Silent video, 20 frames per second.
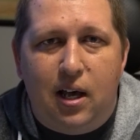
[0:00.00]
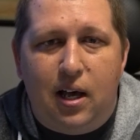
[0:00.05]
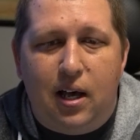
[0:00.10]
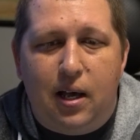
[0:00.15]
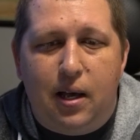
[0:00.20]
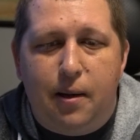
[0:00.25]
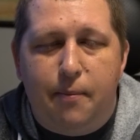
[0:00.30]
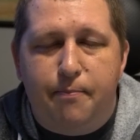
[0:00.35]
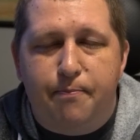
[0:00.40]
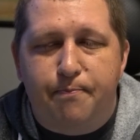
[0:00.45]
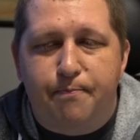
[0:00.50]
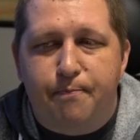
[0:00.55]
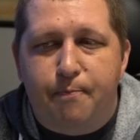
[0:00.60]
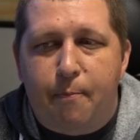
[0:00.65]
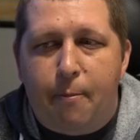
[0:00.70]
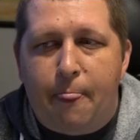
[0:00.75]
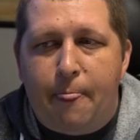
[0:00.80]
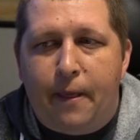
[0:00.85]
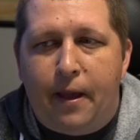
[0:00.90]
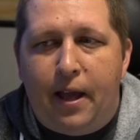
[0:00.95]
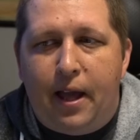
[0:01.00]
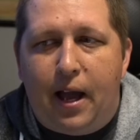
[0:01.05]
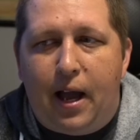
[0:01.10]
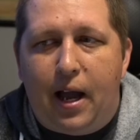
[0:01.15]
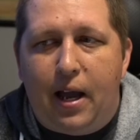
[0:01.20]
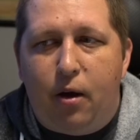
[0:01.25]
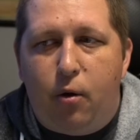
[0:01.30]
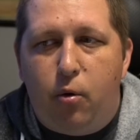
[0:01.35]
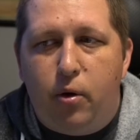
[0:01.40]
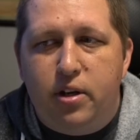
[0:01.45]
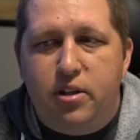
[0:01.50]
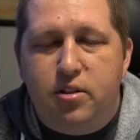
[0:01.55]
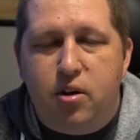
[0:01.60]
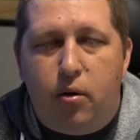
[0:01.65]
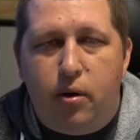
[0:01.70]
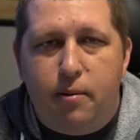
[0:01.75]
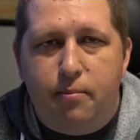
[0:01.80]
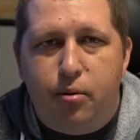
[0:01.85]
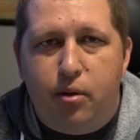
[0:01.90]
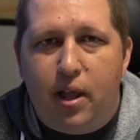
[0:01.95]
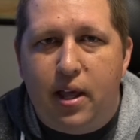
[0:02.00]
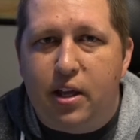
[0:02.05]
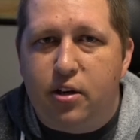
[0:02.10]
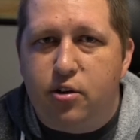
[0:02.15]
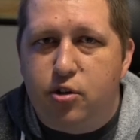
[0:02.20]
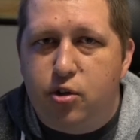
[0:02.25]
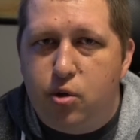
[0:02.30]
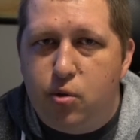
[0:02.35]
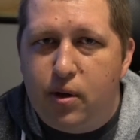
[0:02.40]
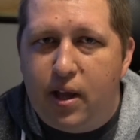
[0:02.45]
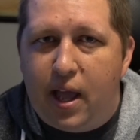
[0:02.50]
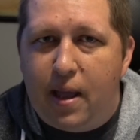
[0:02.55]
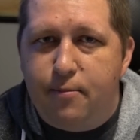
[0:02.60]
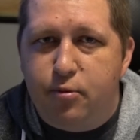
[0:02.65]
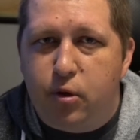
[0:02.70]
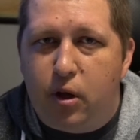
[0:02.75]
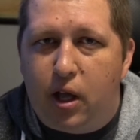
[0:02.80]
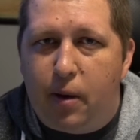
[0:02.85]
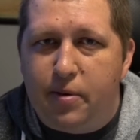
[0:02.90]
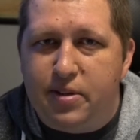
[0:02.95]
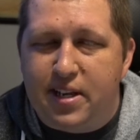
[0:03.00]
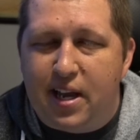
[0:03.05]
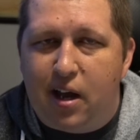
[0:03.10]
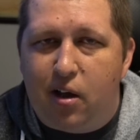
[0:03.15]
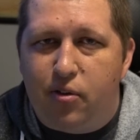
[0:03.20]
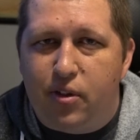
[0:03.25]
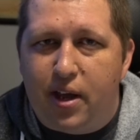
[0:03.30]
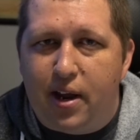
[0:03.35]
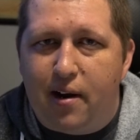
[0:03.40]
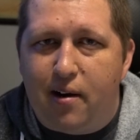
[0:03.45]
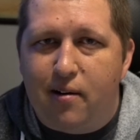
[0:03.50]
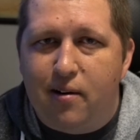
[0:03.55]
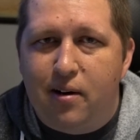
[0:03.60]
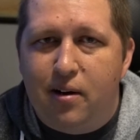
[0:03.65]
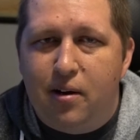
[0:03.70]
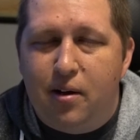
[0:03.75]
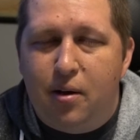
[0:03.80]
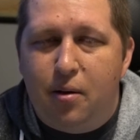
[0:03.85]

I only saw him play in 2 games while I was out there,